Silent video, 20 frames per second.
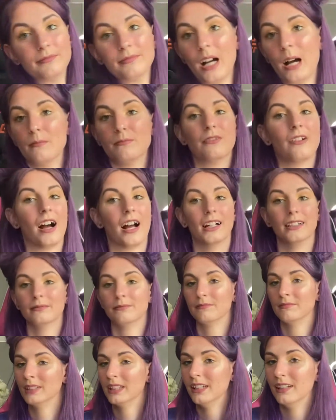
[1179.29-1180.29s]
I'm
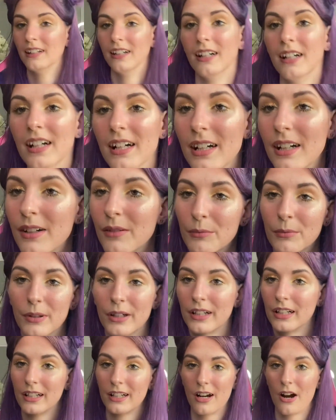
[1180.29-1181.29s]
fine.
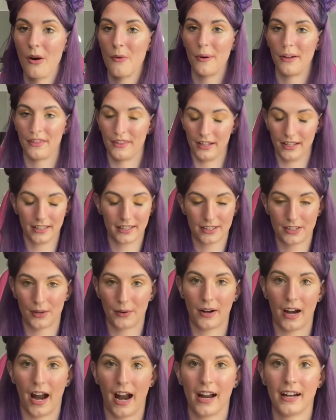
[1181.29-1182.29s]
We're gonna go with it. It's
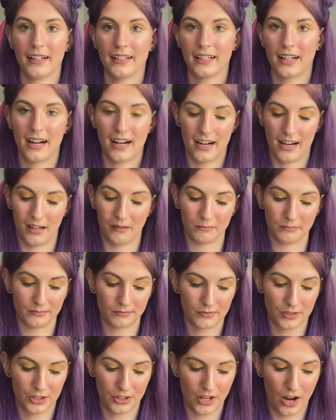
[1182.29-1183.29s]
okay.
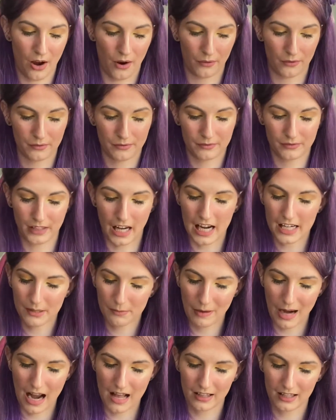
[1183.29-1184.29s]
So
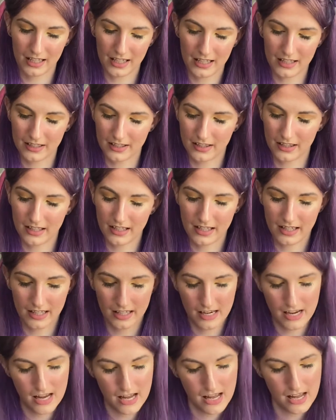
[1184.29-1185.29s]
next palette is
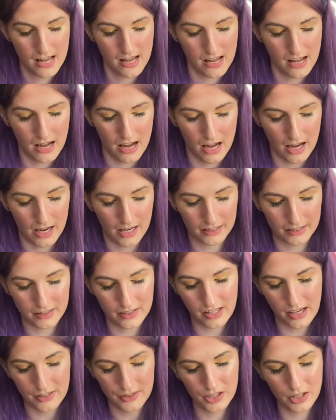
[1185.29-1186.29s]
the
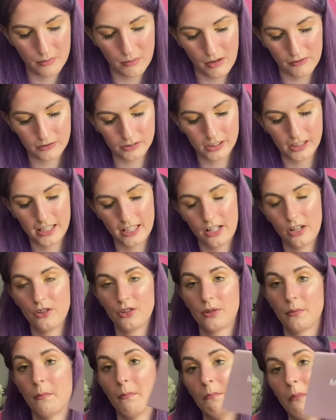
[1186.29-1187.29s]
Anastasia Beverly
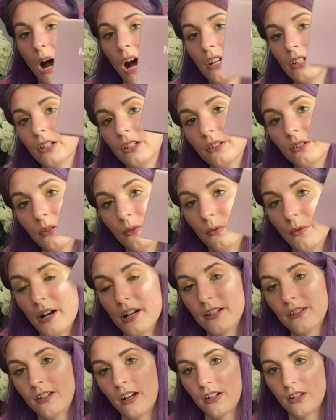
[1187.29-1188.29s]
Hills Modern
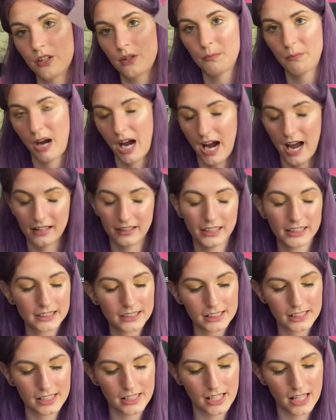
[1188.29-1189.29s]
Renaissance
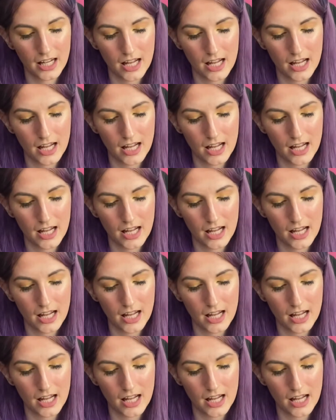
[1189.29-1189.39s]
palette.